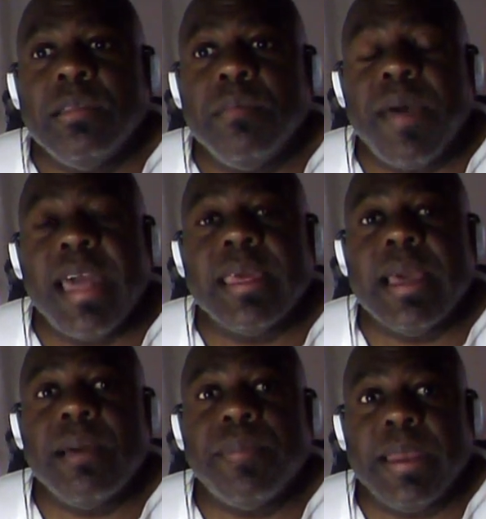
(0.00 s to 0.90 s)
to buy the
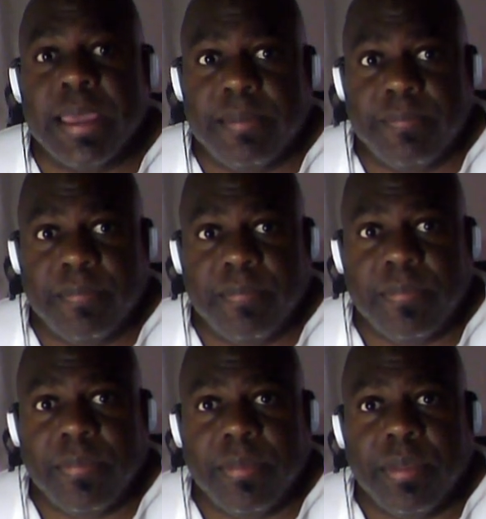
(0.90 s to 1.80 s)
company
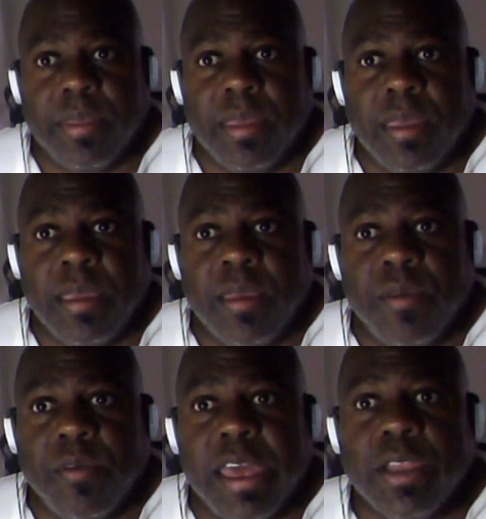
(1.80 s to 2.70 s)

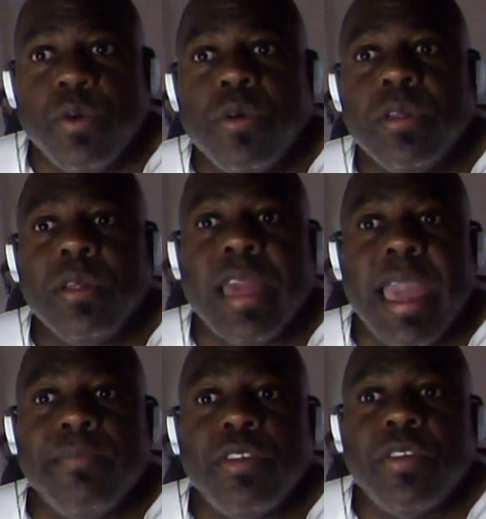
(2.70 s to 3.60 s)
right? Google
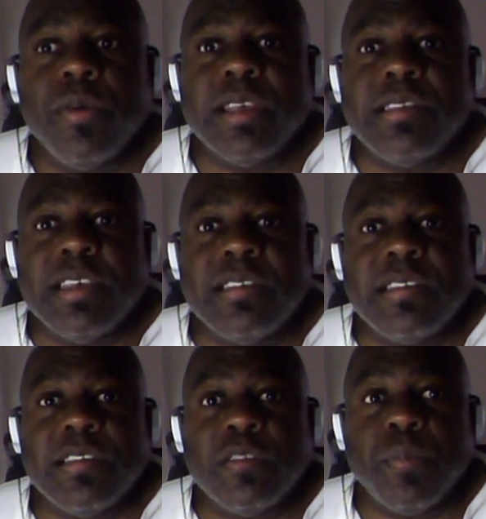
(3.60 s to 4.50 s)
came into
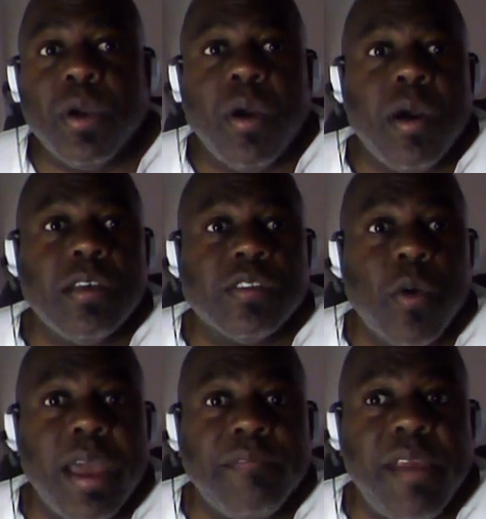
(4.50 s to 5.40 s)
existence because,
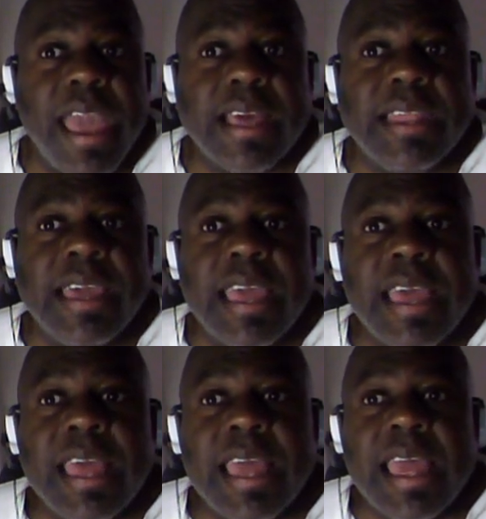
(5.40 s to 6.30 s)
quite frankly,
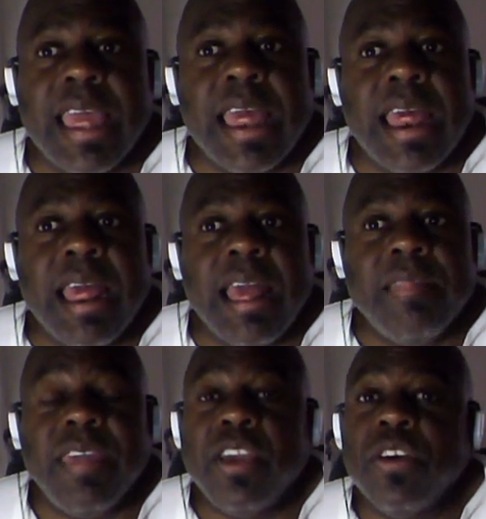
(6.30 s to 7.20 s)

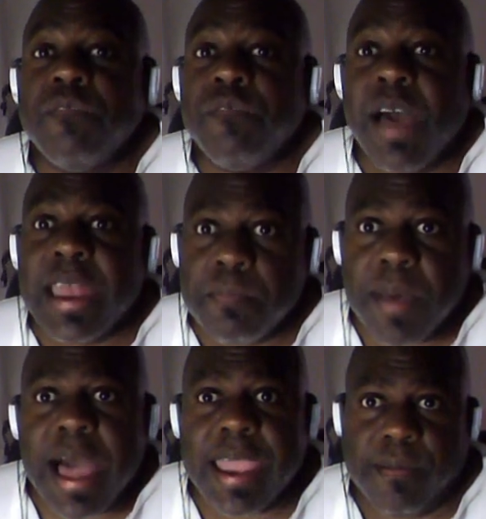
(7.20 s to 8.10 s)
they couldn't find a
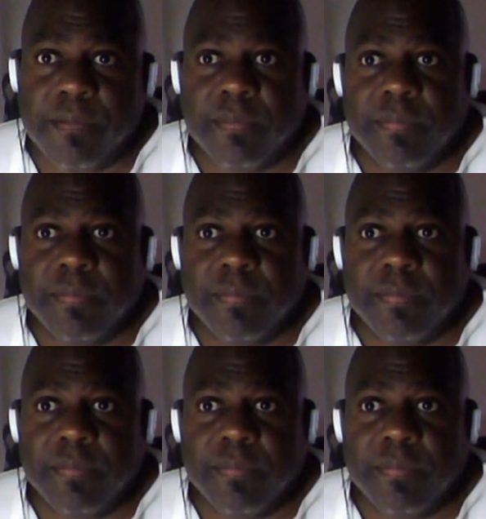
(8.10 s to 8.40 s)
buyer.